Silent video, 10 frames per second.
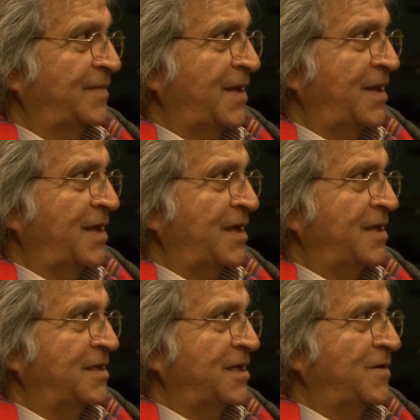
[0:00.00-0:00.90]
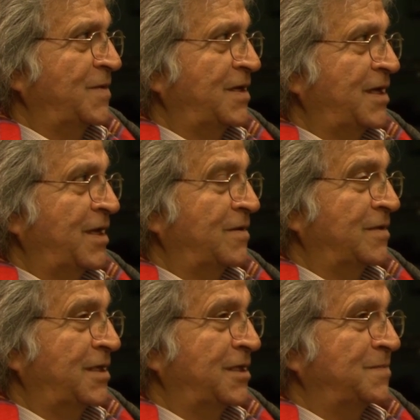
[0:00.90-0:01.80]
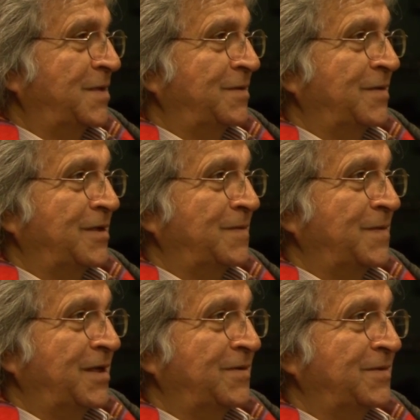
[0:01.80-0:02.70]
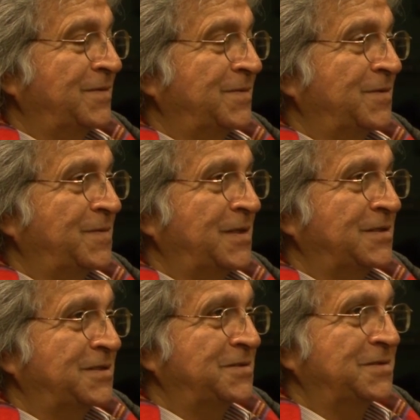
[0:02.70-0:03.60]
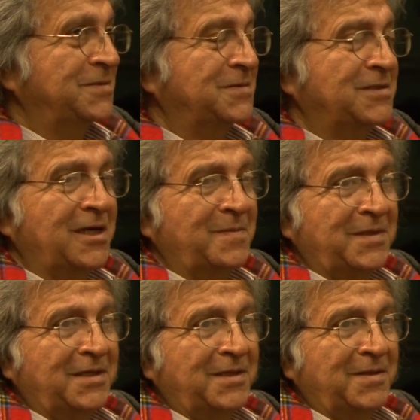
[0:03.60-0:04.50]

Mm. That one cannot, as one of my professors used to tell me,